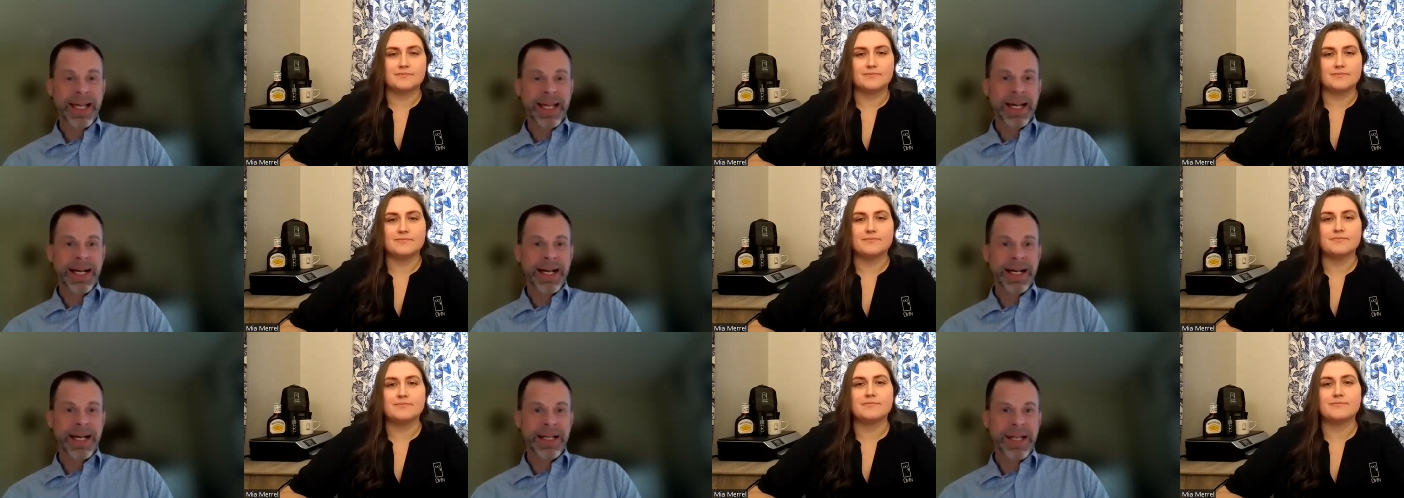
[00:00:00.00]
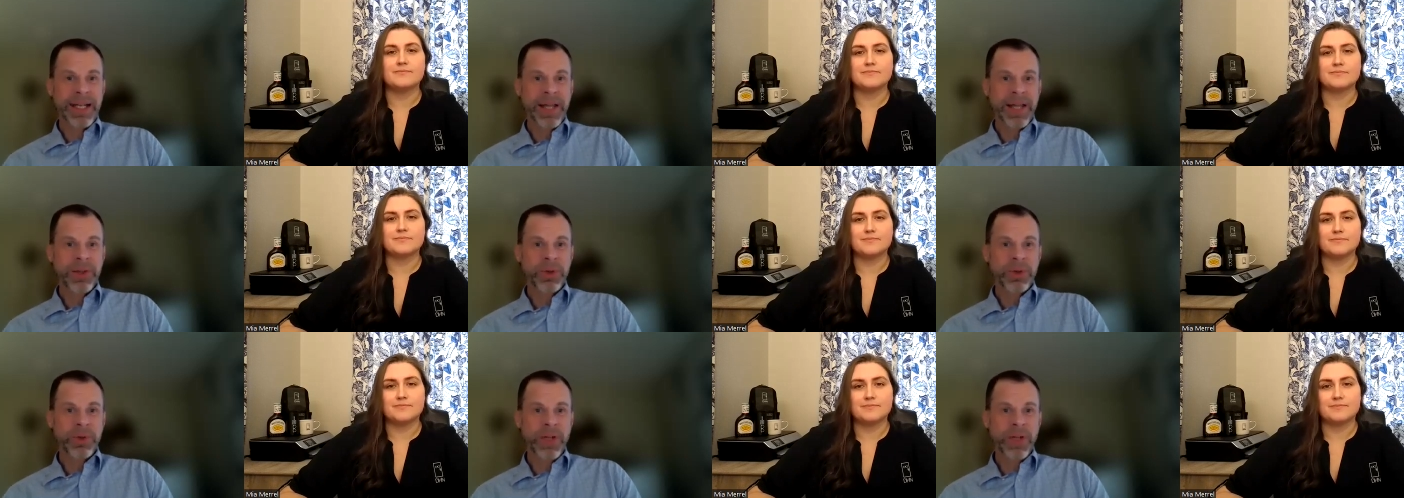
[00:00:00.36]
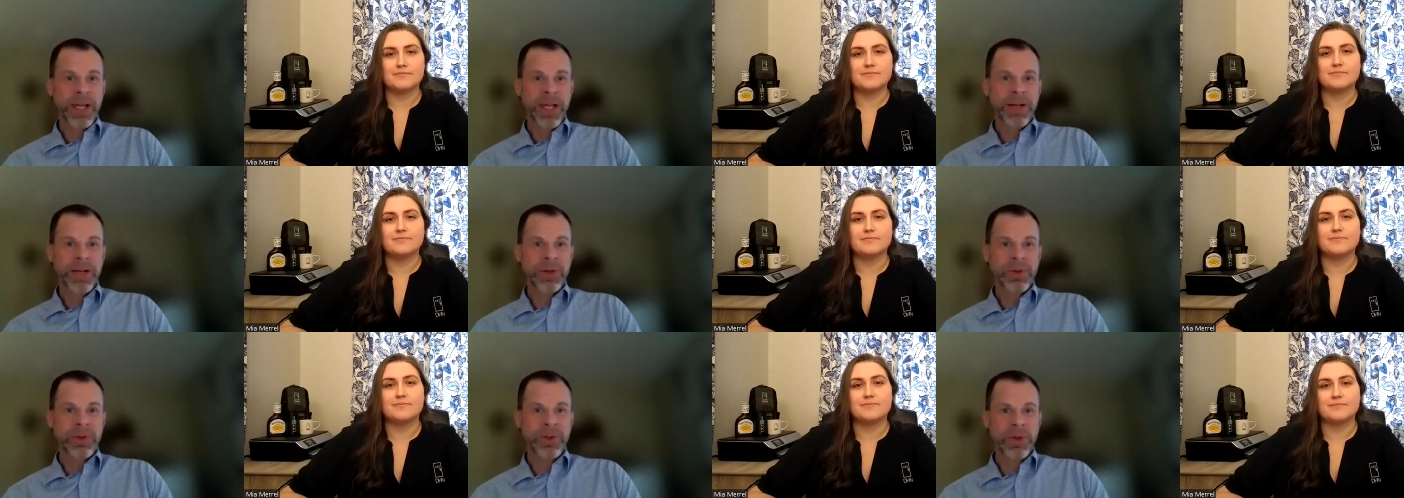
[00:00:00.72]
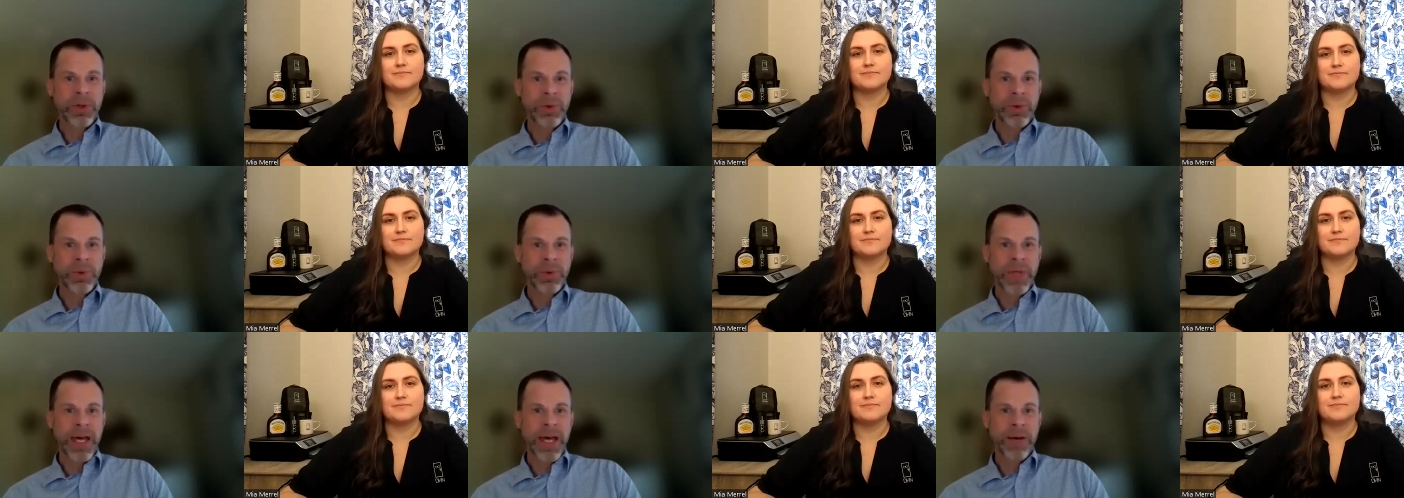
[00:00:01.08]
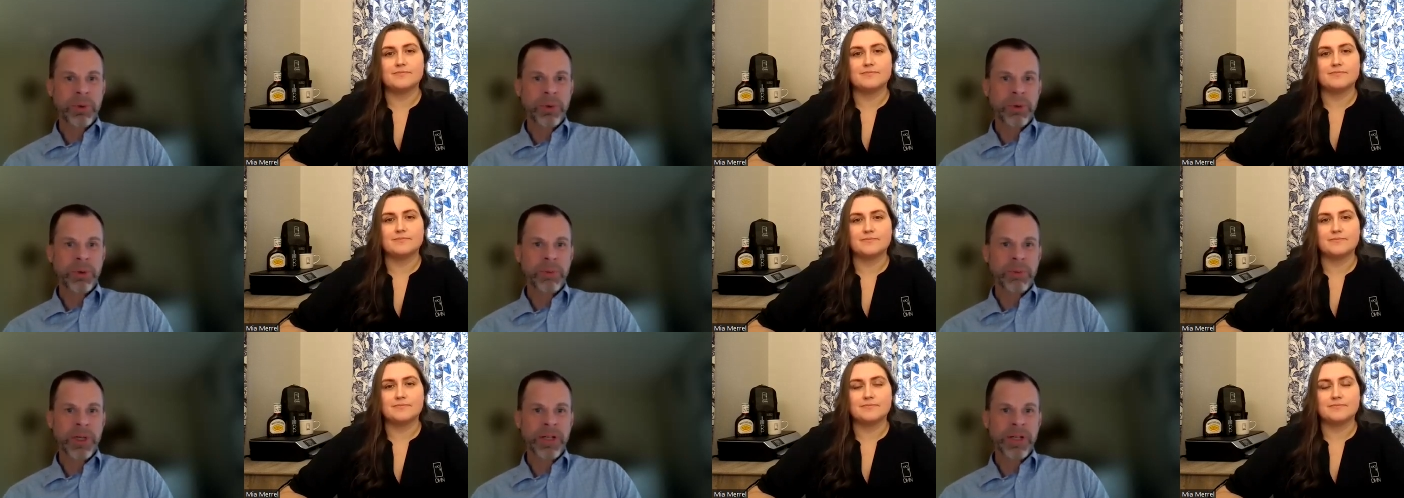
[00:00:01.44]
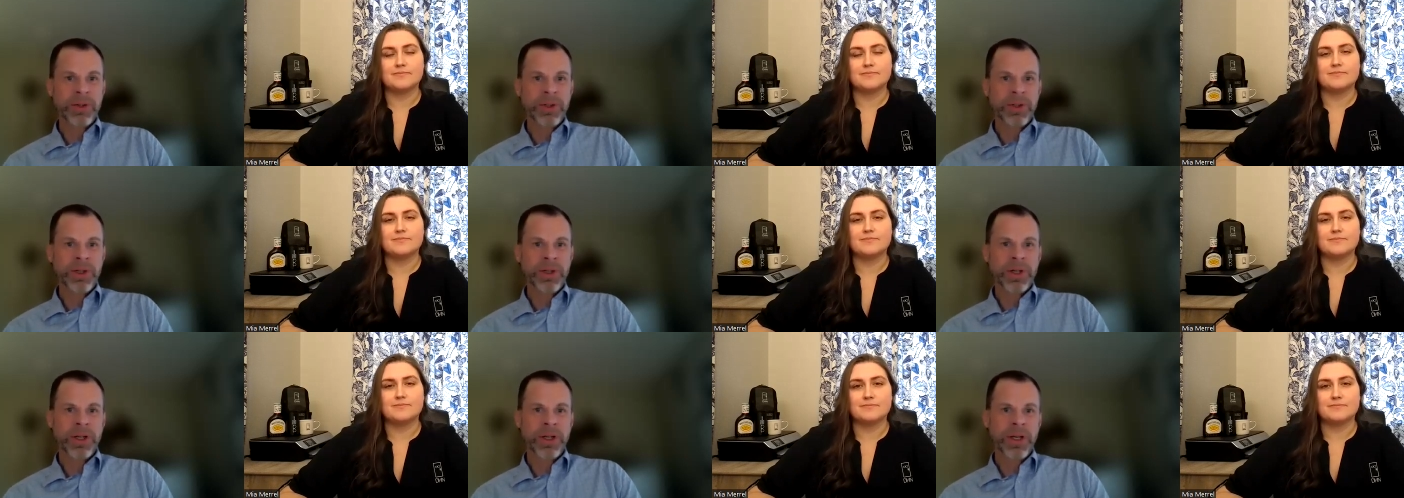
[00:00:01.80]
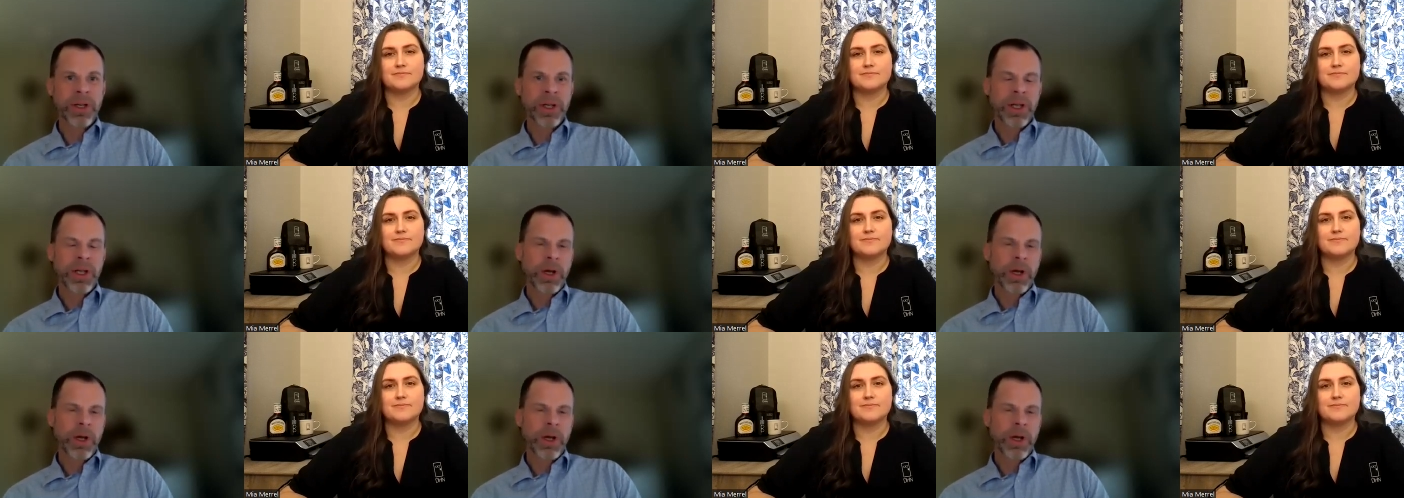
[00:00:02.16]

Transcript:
Speaker 1: another layer to that would be to look